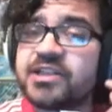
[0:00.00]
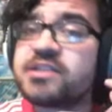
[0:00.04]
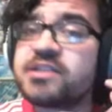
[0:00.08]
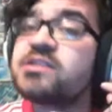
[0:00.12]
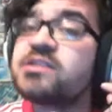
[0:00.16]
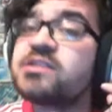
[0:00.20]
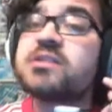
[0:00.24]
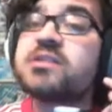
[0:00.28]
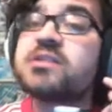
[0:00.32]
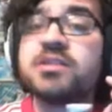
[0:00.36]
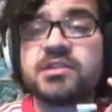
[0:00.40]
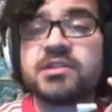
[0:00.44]

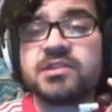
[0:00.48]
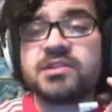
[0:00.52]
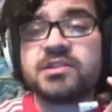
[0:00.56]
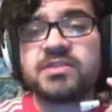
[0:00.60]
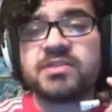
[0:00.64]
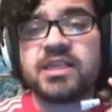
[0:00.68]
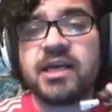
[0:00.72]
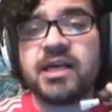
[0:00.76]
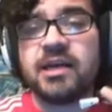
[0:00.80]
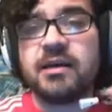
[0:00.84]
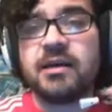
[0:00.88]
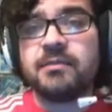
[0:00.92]
because
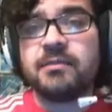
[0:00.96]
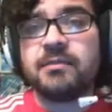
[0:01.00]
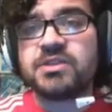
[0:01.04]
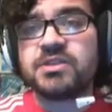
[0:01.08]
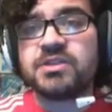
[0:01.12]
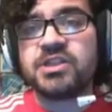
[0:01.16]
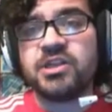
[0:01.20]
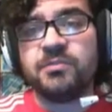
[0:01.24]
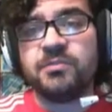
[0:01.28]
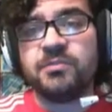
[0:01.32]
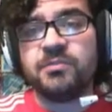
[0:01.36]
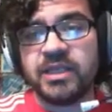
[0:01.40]
sometimes you'll
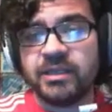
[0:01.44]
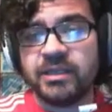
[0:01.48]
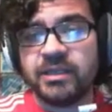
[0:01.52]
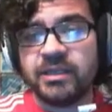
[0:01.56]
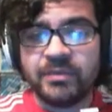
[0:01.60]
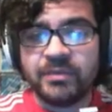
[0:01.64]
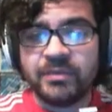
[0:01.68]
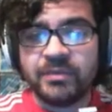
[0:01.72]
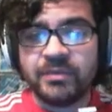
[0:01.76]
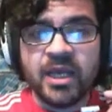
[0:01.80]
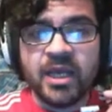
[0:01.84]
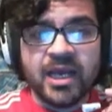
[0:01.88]
be
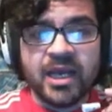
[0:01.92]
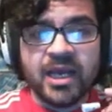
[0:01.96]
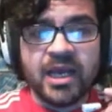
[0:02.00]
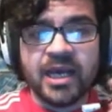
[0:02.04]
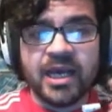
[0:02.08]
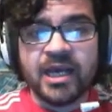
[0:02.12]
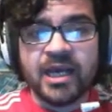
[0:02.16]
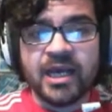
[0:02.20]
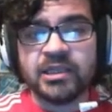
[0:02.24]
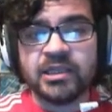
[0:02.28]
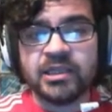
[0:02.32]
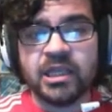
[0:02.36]

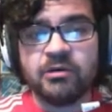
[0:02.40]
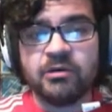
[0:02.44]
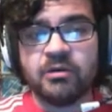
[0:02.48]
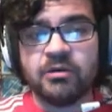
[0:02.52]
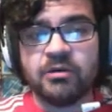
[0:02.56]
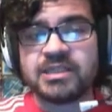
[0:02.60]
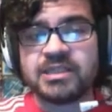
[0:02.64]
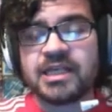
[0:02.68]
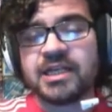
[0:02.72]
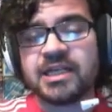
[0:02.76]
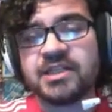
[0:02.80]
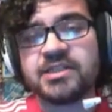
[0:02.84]
low on
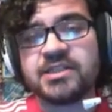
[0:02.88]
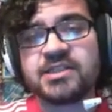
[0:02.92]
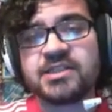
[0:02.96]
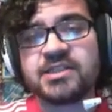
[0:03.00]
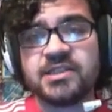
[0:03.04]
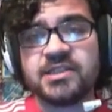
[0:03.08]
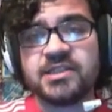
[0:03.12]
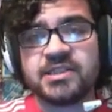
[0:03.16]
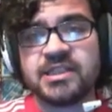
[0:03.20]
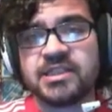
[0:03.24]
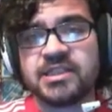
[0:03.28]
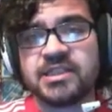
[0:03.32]
attackers because
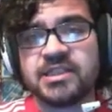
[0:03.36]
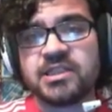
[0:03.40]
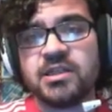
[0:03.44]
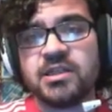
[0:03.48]
it's